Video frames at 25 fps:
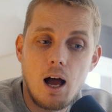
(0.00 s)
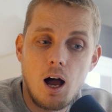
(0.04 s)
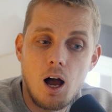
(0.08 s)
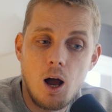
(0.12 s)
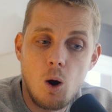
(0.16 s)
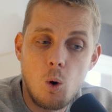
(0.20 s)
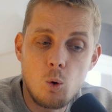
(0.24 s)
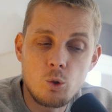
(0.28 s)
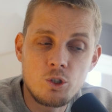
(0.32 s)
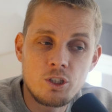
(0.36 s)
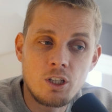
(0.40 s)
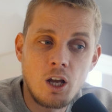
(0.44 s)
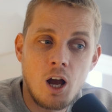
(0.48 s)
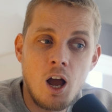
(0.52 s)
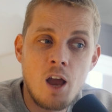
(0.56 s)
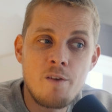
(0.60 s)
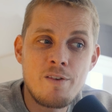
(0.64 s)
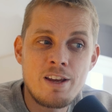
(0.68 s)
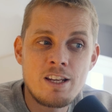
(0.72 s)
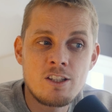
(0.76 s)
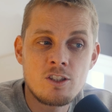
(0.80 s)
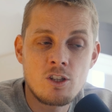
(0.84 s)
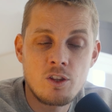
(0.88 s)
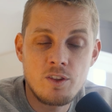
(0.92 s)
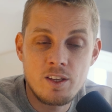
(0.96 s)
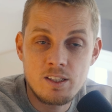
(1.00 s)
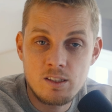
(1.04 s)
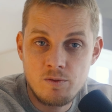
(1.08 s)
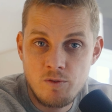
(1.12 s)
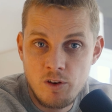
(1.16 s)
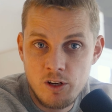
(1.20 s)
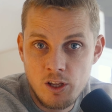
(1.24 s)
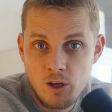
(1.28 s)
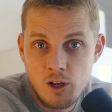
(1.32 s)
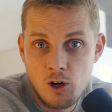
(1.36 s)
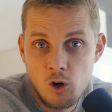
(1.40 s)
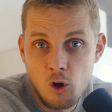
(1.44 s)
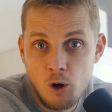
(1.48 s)
I'll dive into this
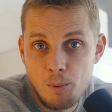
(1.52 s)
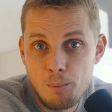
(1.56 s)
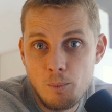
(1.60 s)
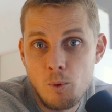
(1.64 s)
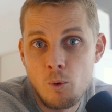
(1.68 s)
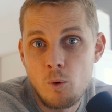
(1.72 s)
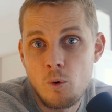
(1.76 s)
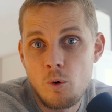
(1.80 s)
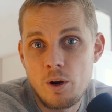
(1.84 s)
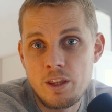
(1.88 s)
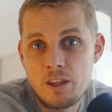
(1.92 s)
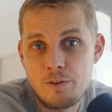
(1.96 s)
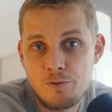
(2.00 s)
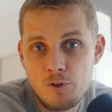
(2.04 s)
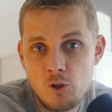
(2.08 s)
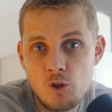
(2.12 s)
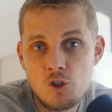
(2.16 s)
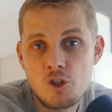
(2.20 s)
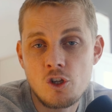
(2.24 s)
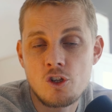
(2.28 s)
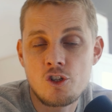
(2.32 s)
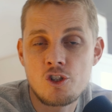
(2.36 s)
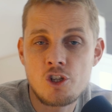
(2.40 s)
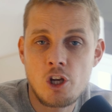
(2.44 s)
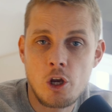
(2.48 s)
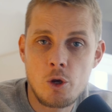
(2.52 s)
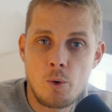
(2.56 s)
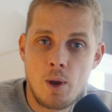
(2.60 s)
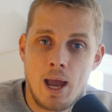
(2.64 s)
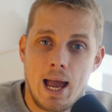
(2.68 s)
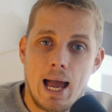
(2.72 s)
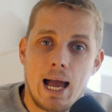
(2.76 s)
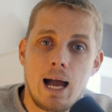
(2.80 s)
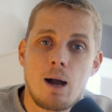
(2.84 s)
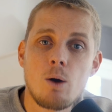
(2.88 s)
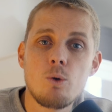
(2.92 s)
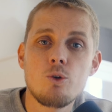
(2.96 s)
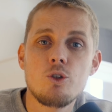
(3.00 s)
video a lot more in the future and show you
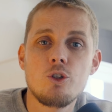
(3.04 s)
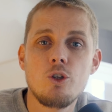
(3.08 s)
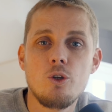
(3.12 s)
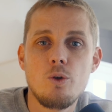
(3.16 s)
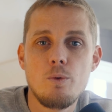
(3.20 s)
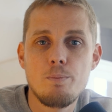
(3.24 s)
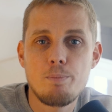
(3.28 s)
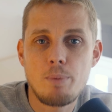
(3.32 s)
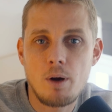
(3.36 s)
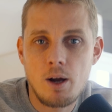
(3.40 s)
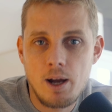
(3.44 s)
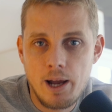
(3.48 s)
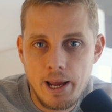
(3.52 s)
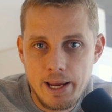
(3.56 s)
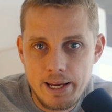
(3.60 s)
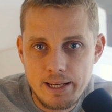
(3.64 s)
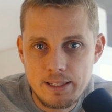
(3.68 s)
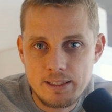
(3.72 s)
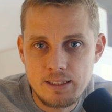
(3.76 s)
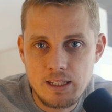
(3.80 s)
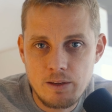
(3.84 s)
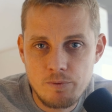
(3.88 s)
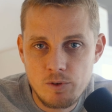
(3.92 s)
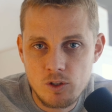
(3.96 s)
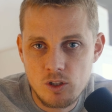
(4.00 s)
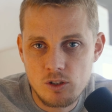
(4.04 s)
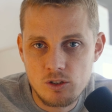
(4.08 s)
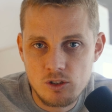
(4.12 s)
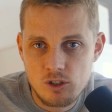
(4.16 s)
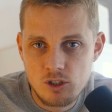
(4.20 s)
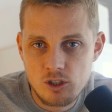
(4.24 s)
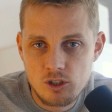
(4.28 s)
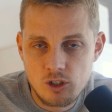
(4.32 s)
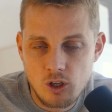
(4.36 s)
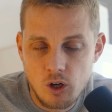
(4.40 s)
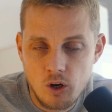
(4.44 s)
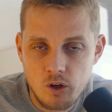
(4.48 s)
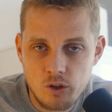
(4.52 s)
how to buy dividend
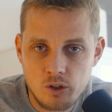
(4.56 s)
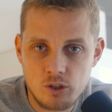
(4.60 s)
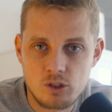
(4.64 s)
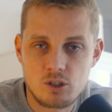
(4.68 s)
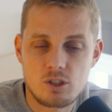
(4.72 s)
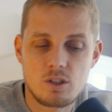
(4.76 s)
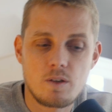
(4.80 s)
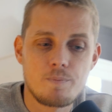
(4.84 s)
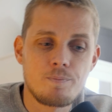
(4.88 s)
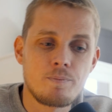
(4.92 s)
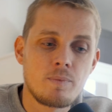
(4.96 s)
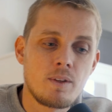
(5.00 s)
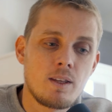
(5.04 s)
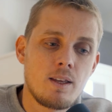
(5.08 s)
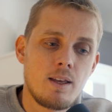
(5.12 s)
stocks,